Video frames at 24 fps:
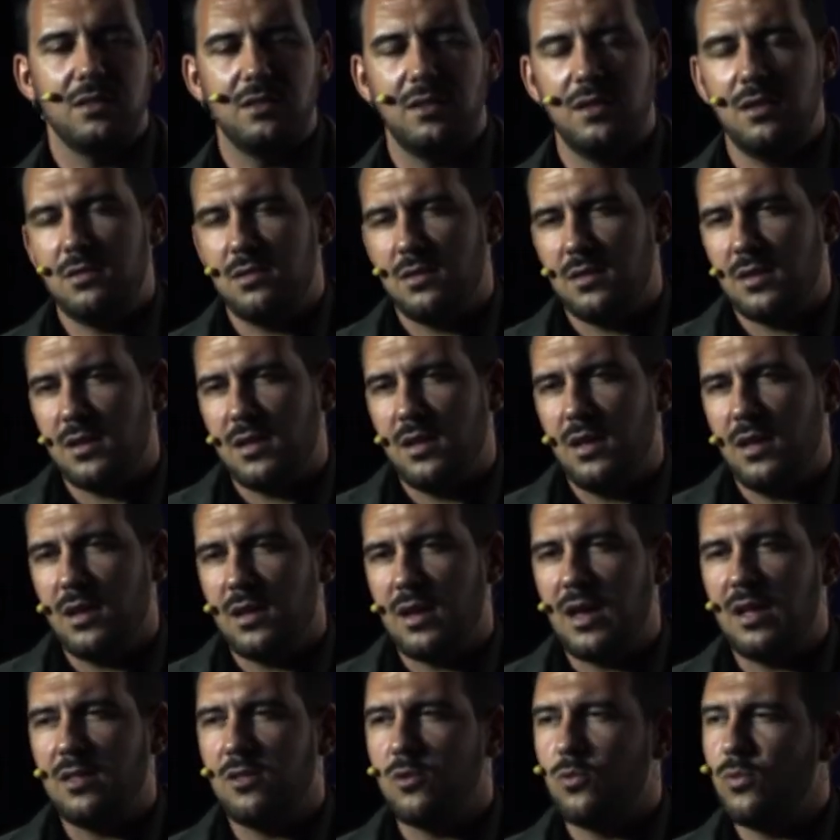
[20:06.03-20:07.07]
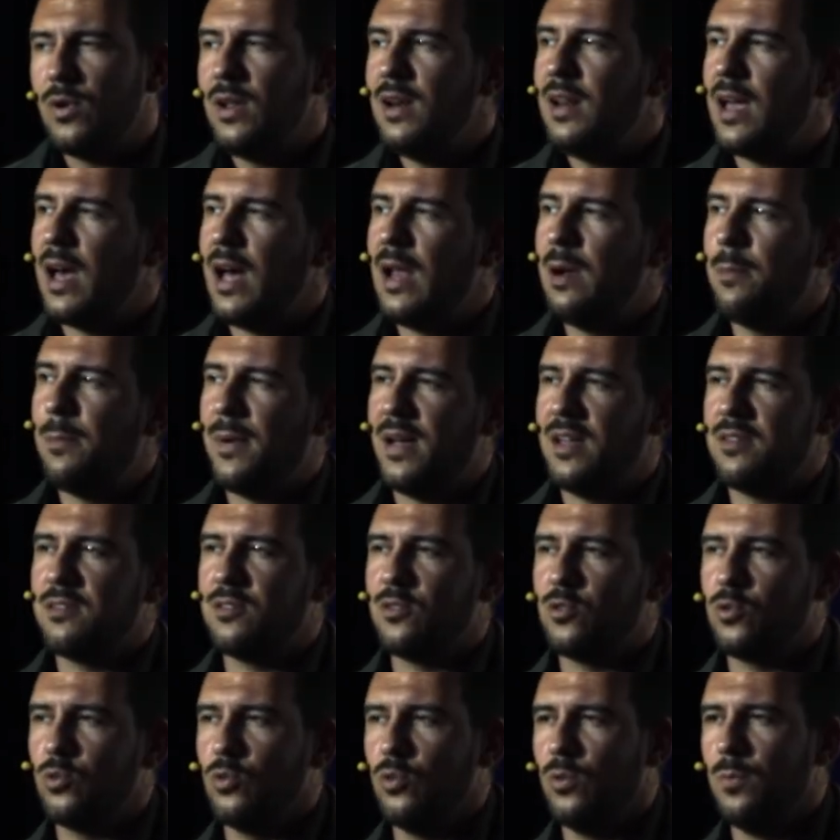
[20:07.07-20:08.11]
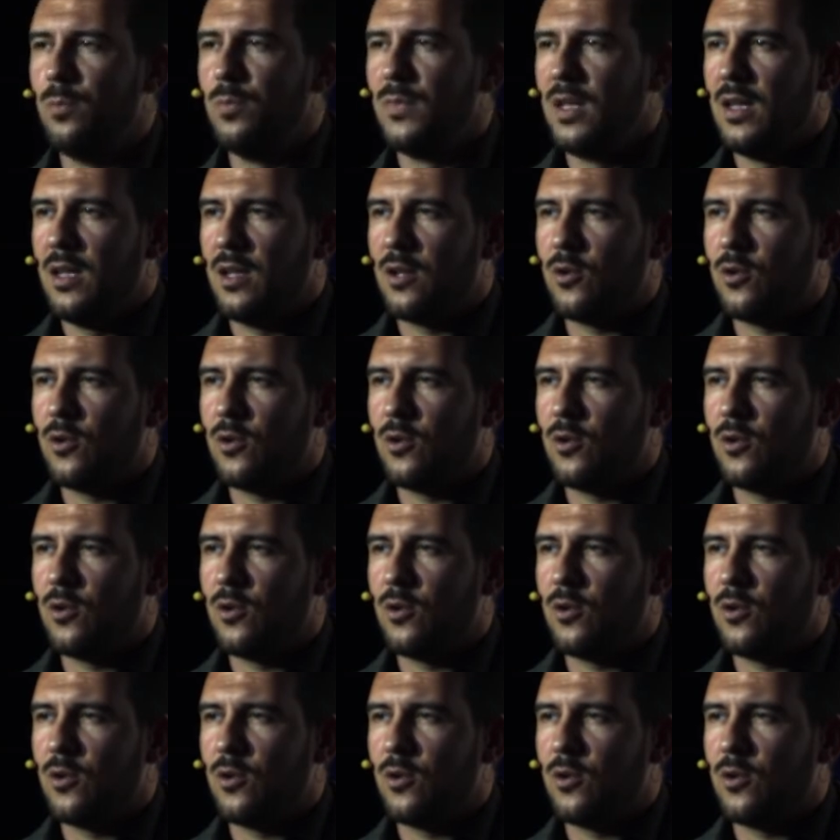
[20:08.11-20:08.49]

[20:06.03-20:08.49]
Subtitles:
this can really help us to